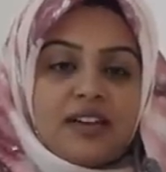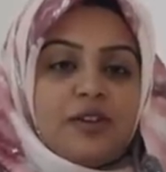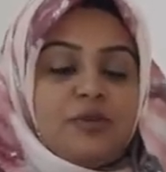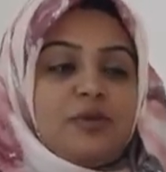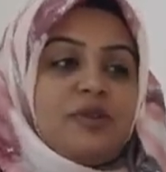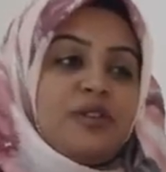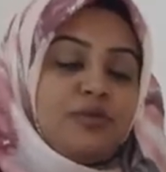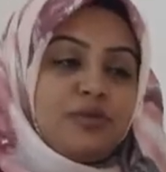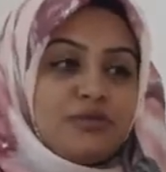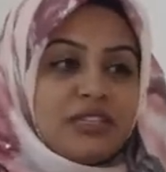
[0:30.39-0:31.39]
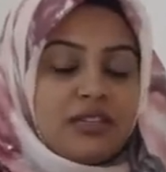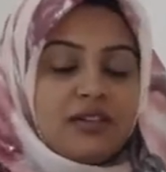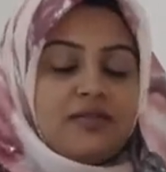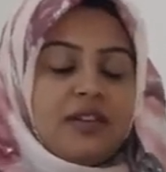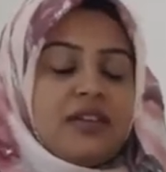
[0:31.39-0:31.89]
I hope you're in the routine
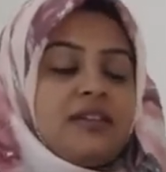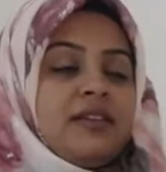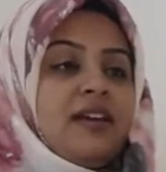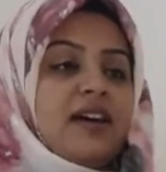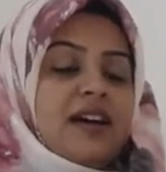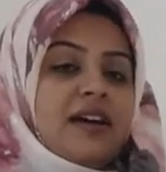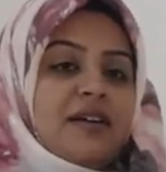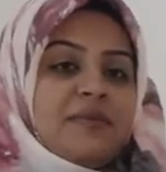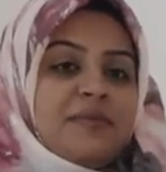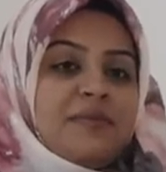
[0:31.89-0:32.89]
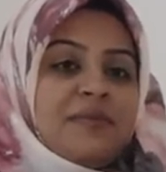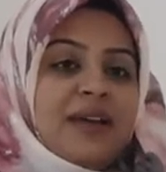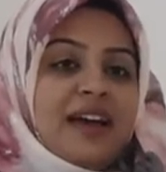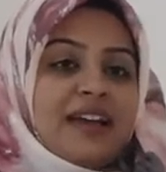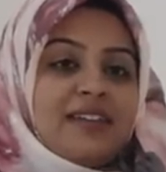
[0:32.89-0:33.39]
of it,
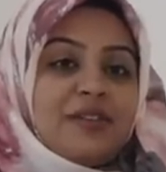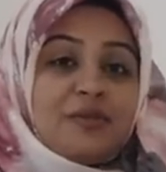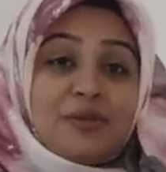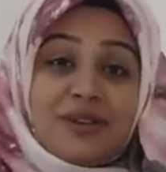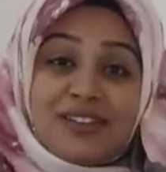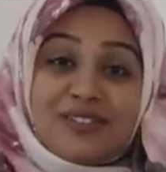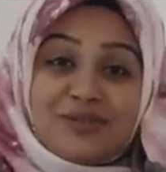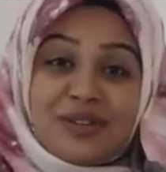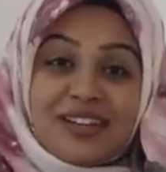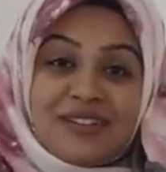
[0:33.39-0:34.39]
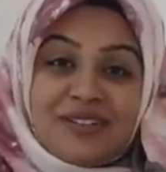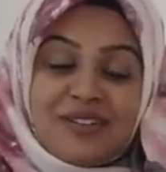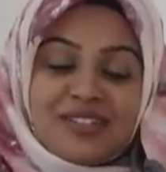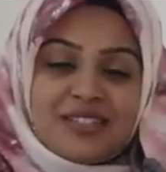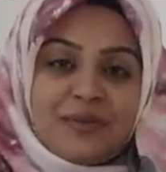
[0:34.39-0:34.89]
and I hope you're ready to join in
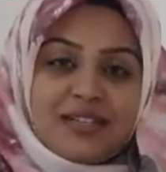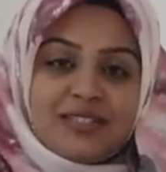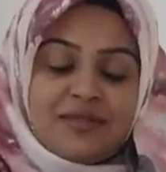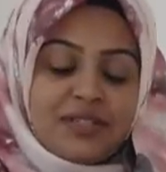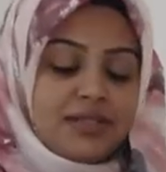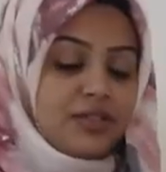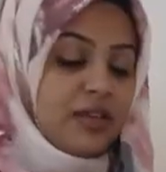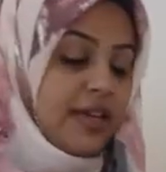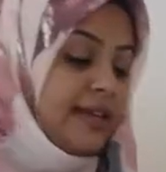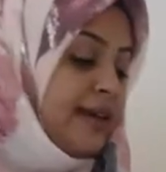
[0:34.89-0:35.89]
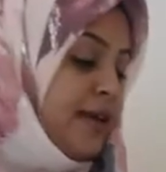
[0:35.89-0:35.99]
on some activity tonight.